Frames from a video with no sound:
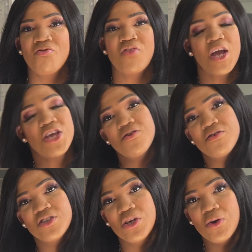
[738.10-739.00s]
thank you
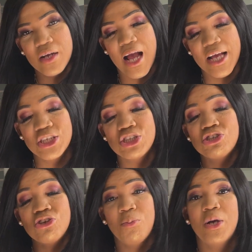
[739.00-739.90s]
guys
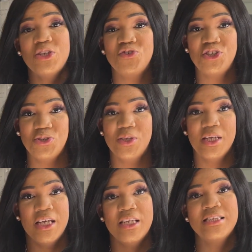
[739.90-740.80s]
so much for
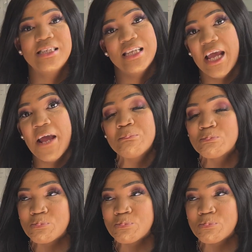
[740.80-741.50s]
tuning in today.